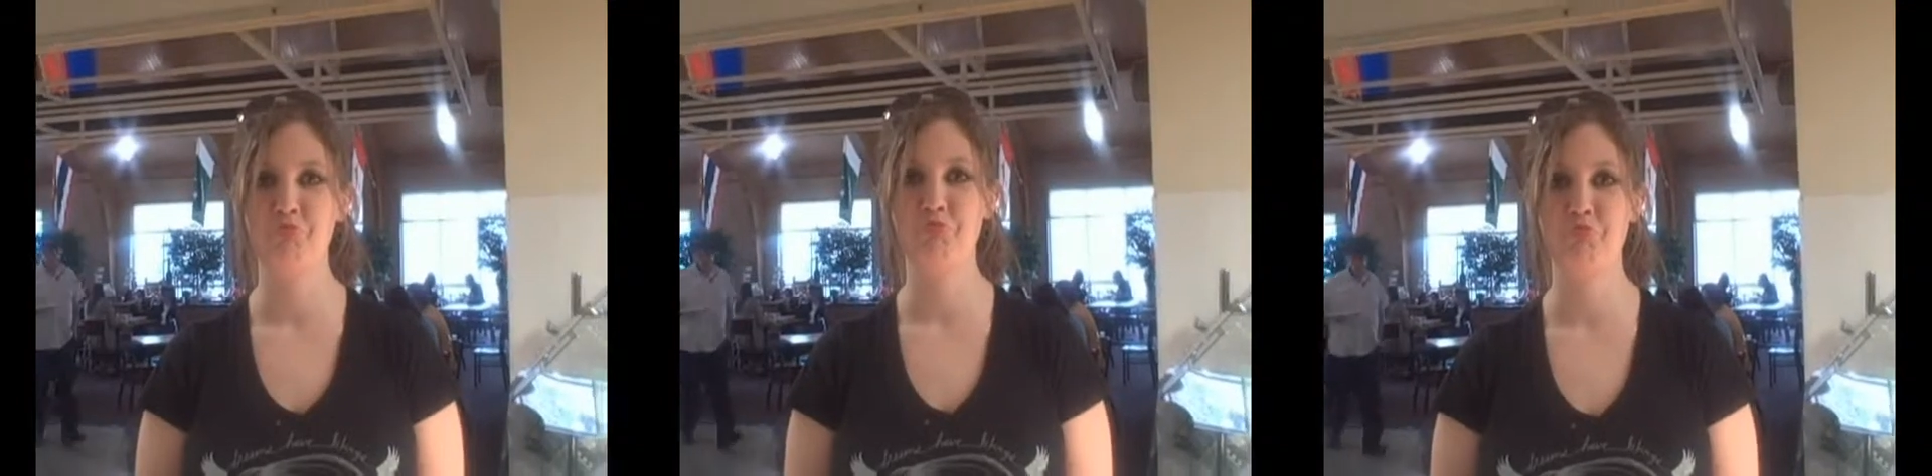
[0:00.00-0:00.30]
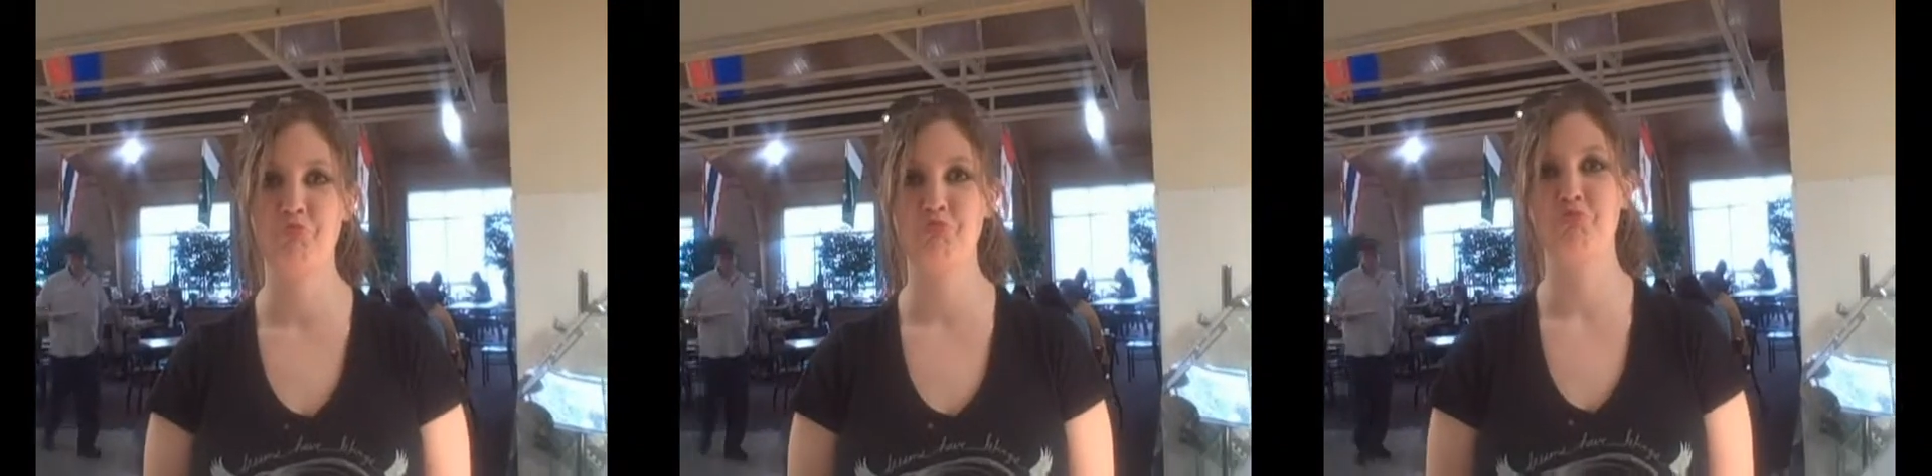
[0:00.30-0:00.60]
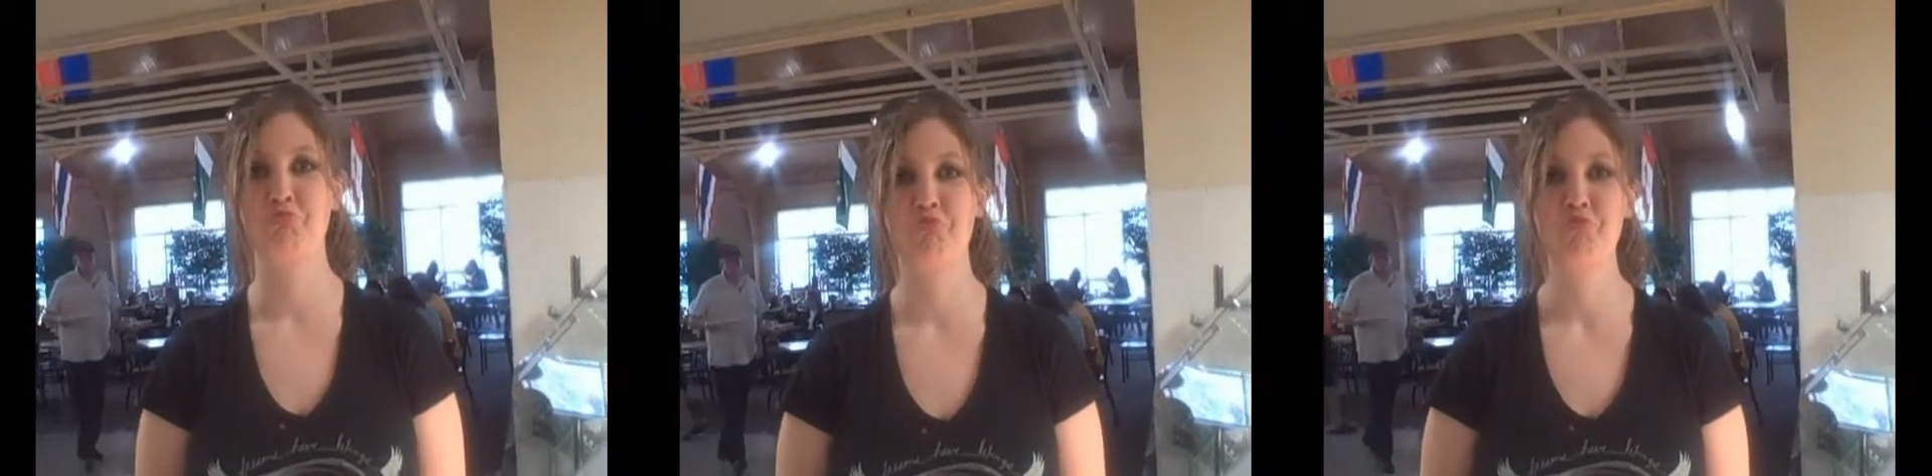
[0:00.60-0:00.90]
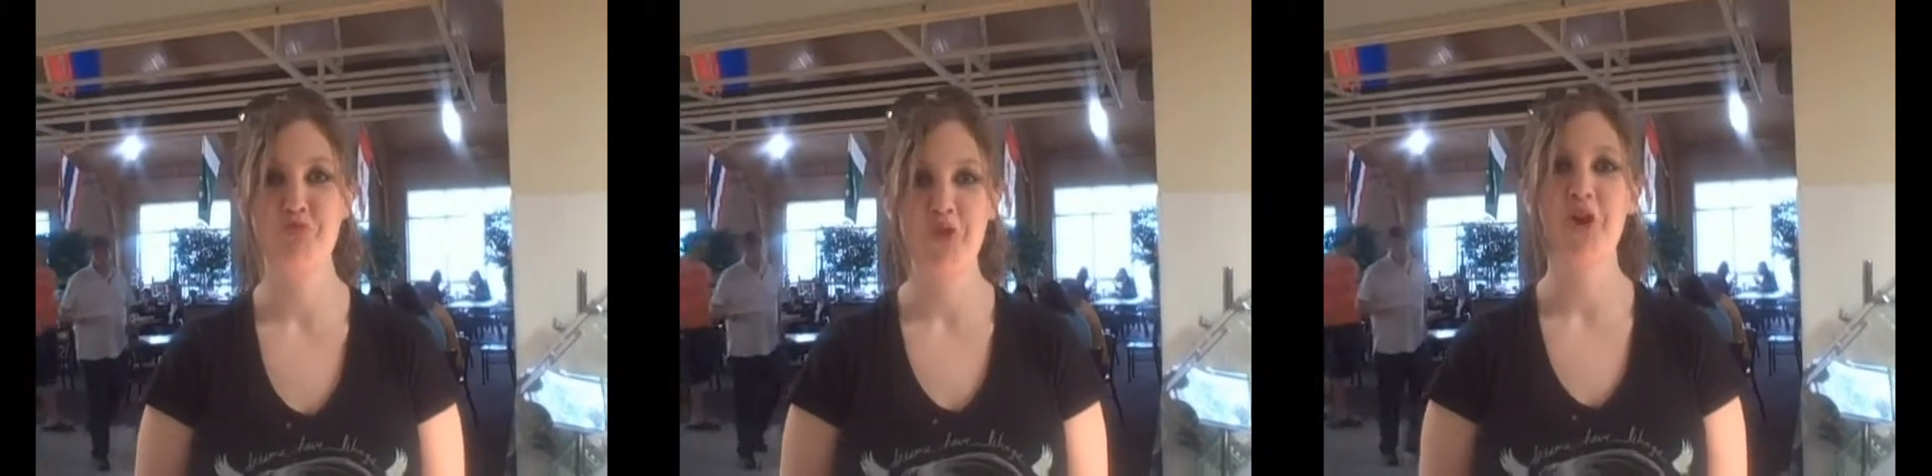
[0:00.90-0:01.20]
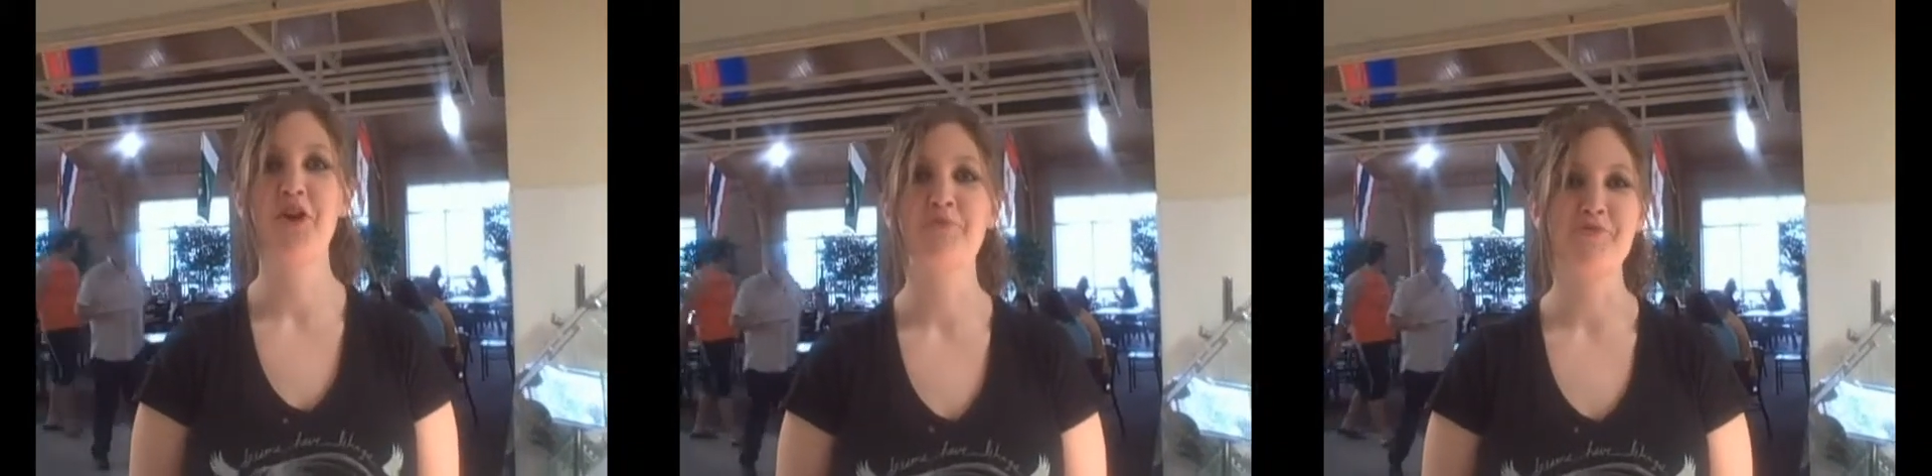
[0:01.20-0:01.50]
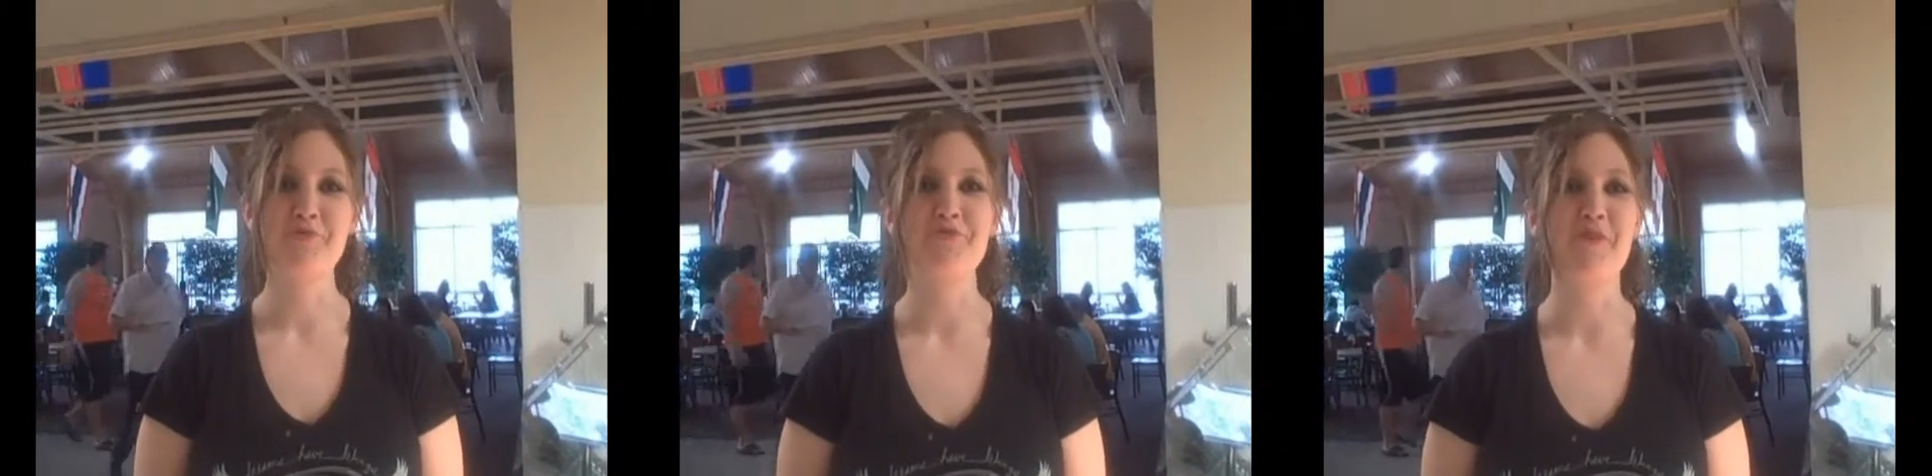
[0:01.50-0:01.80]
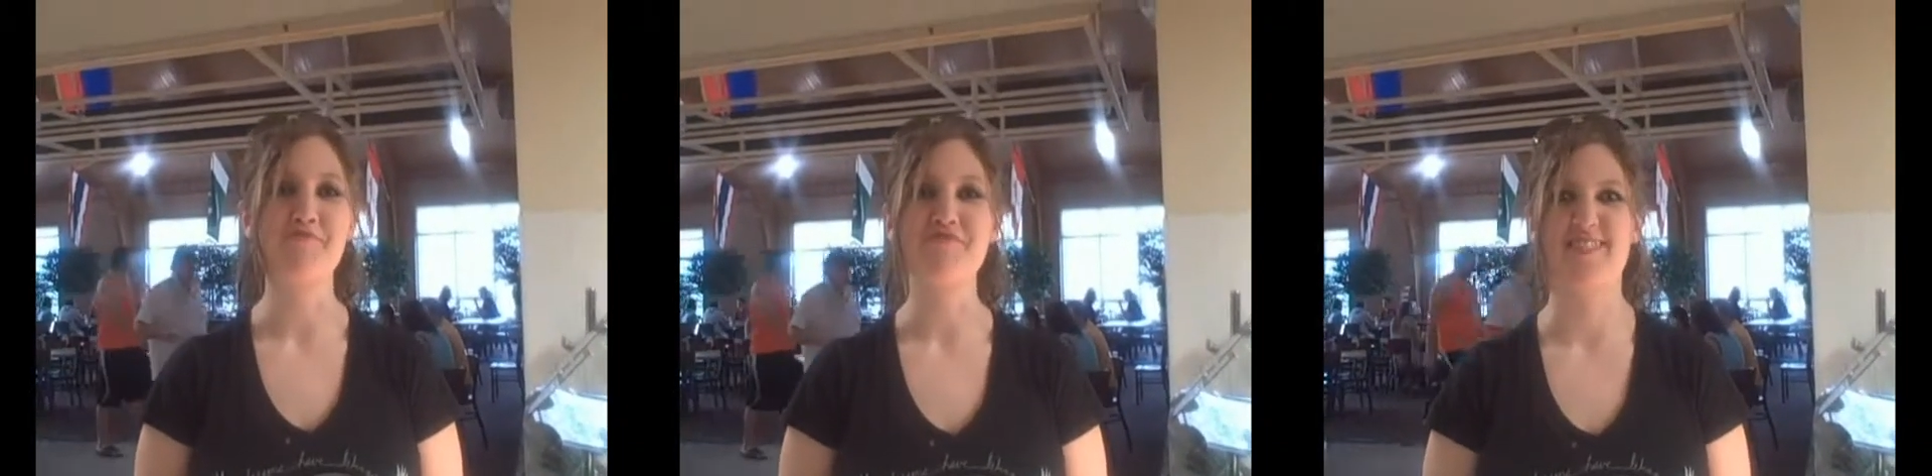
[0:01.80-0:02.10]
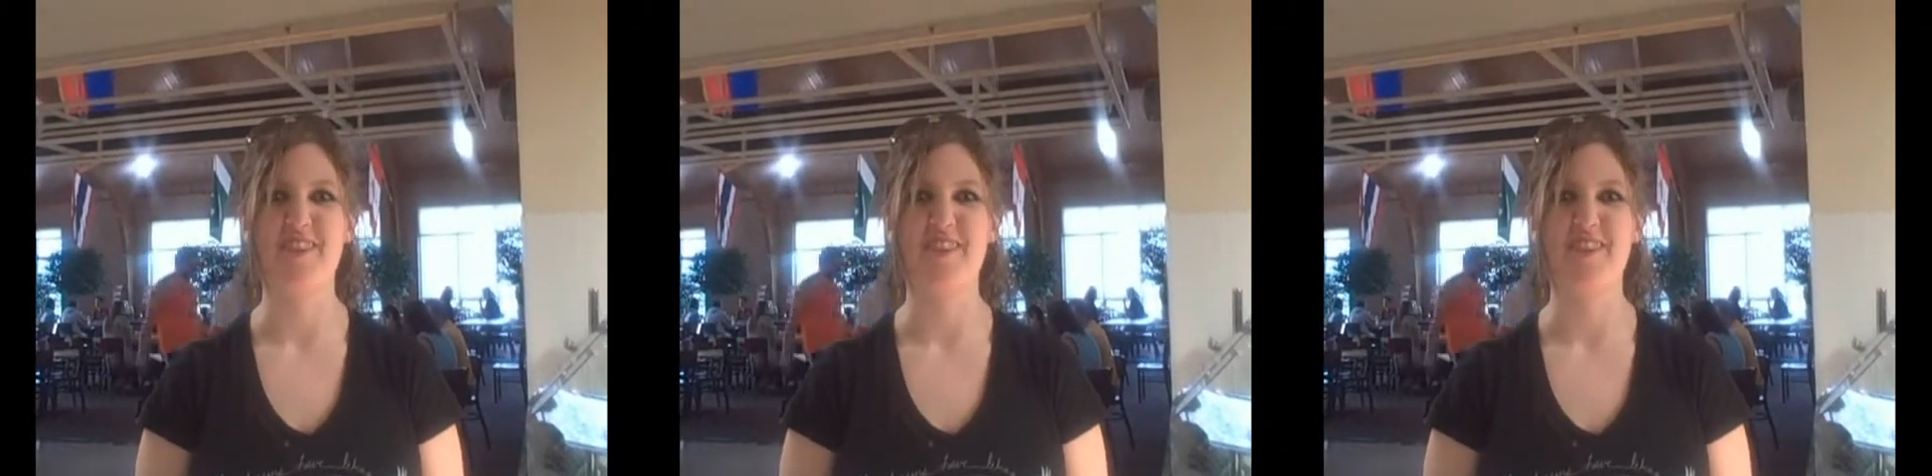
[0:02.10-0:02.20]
the ketchup. I'm